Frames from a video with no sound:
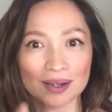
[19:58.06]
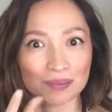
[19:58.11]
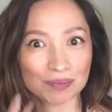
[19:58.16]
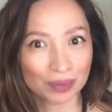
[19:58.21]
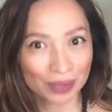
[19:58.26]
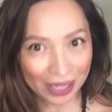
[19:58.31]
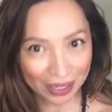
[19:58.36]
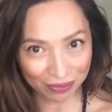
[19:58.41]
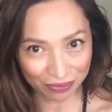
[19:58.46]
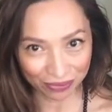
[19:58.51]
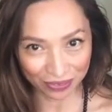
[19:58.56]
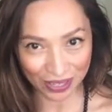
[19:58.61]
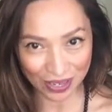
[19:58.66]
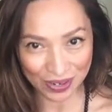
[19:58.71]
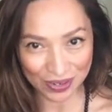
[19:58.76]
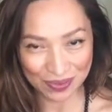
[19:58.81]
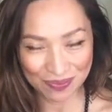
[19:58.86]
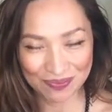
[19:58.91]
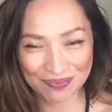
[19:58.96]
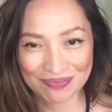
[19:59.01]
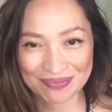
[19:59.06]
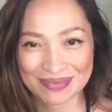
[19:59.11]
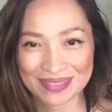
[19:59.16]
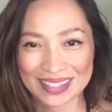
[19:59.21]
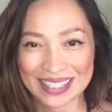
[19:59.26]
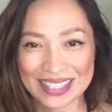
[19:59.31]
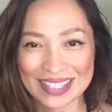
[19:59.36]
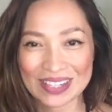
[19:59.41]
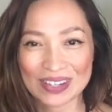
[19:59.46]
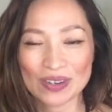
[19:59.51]
blood flow.
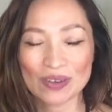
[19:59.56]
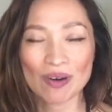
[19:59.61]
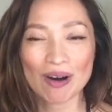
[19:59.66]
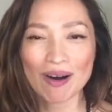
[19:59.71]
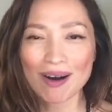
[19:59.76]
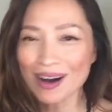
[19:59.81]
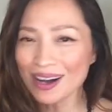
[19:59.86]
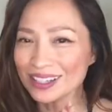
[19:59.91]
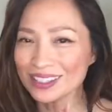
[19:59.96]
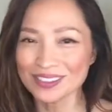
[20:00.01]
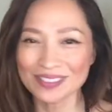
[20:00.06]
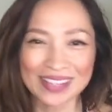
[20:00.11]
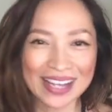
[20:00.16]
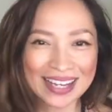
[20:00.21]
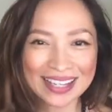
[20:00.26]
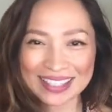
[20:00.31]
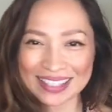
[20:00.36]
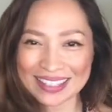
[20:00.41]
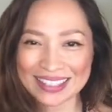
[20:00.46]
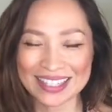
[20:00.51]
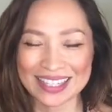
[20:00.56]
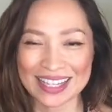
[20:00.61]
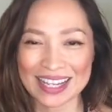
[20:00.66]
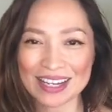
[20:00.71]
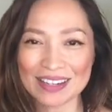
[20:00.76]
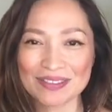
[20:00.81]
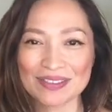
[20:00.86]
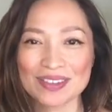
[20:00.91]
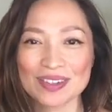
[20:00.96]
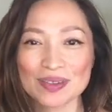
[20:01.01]
So, all of that good stuff.